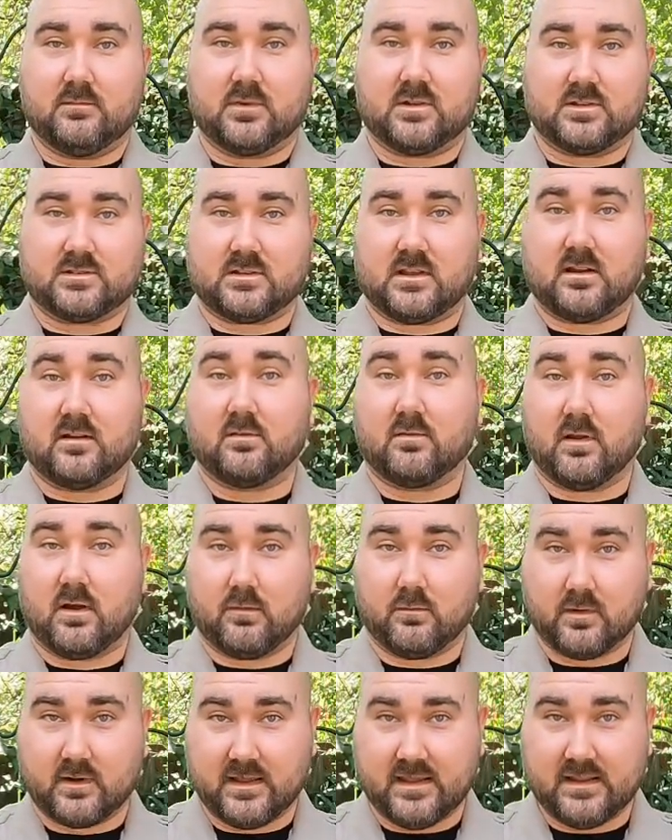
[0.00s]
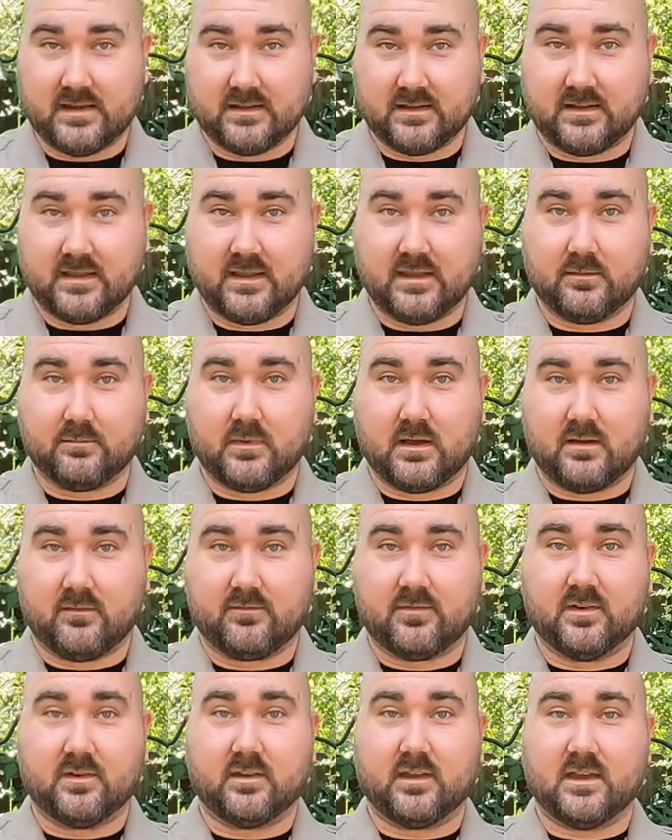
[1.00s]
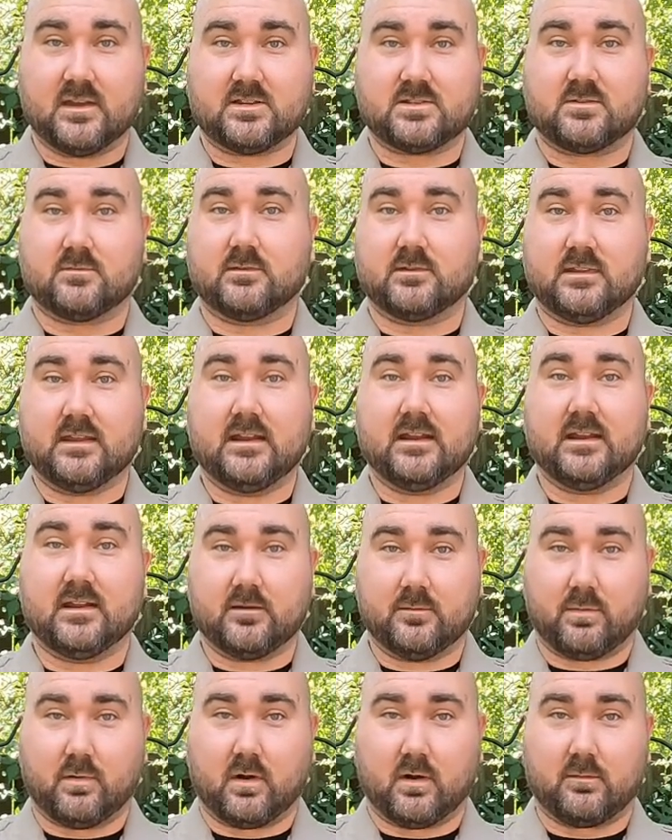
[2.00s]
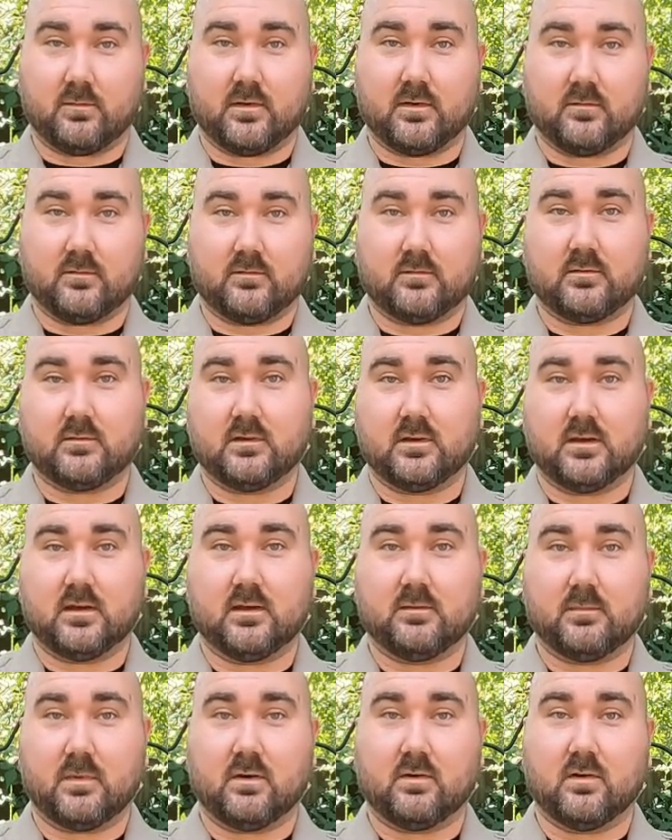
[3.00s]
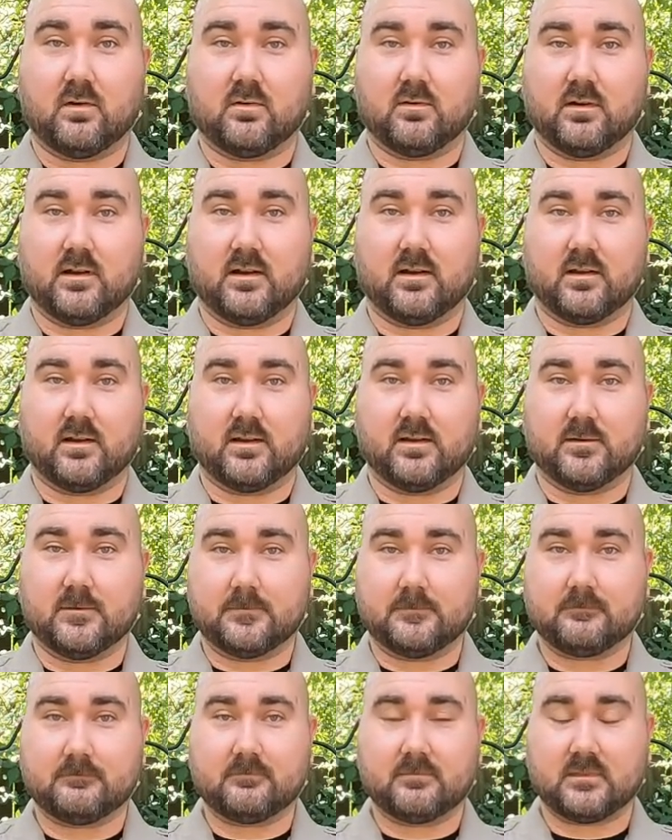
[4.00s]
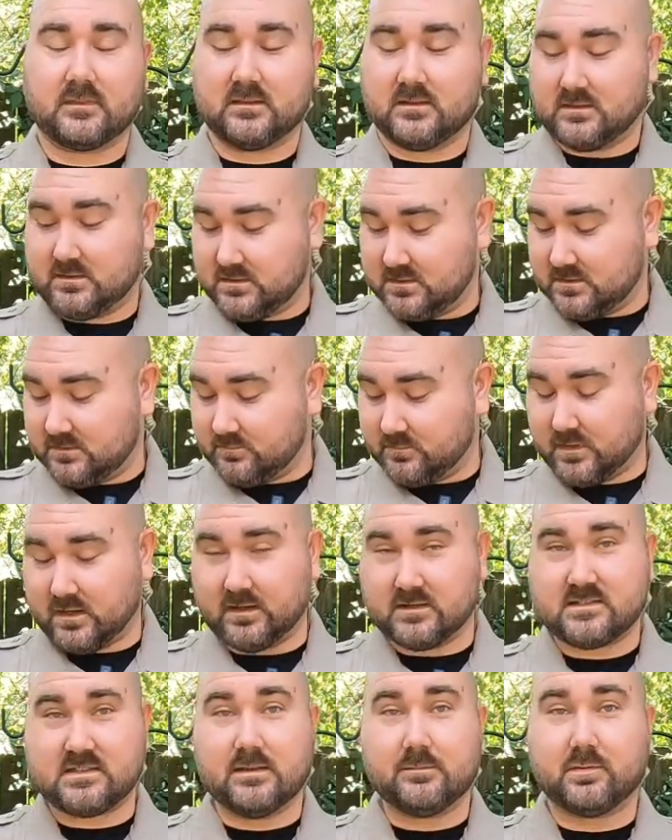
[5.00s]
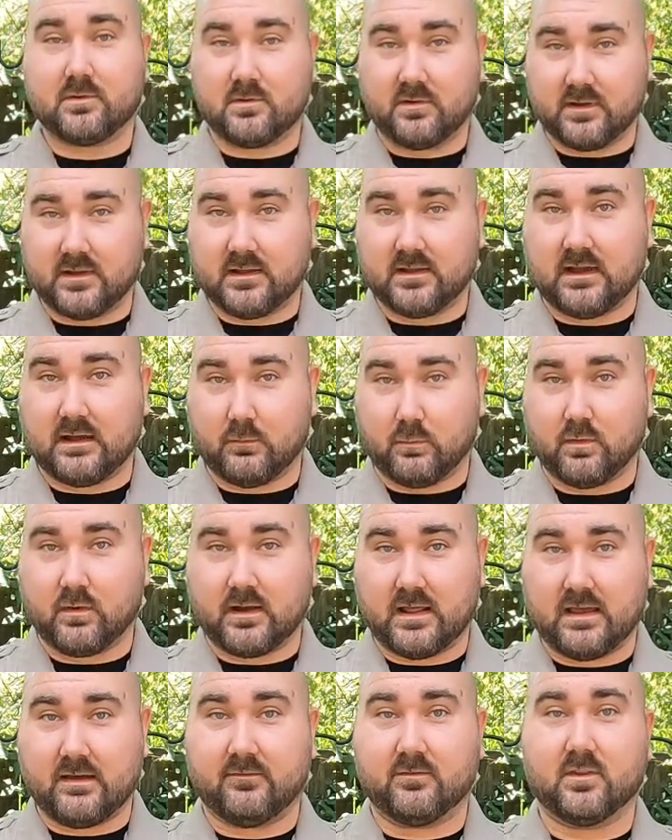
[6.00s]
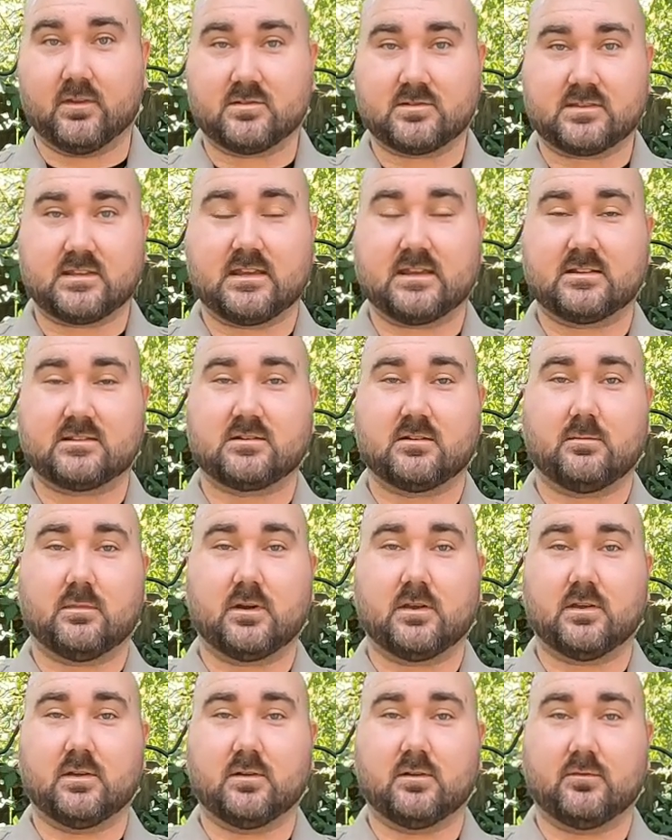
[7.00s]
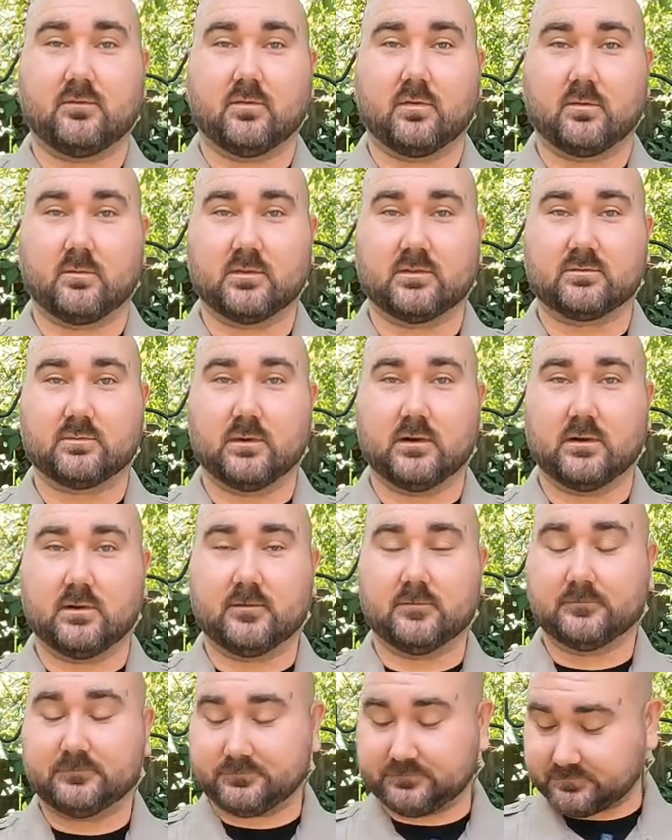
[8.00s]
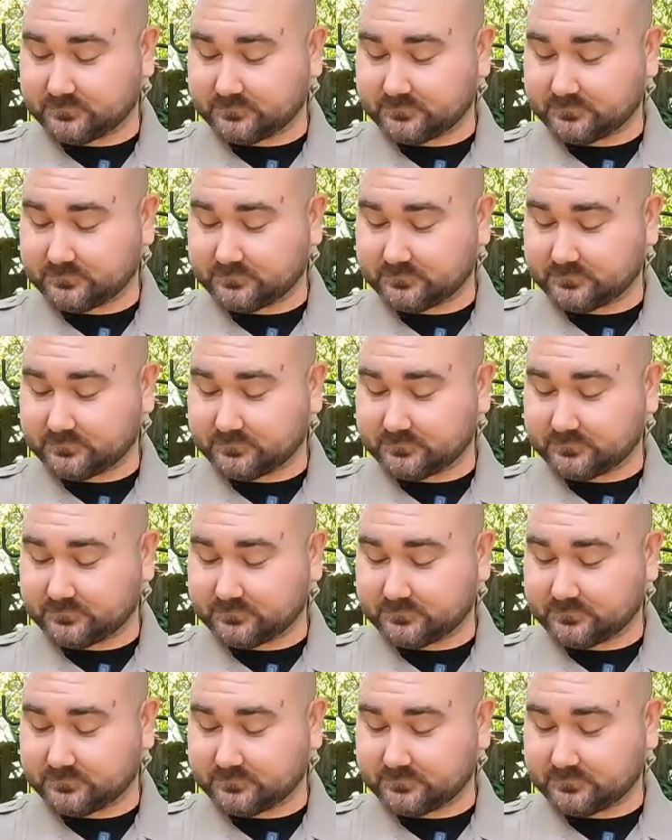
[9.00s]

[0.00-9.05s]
because I do not want to indicate my affiliation with any department in my local area. But typically, I would have those things on my uniform as well.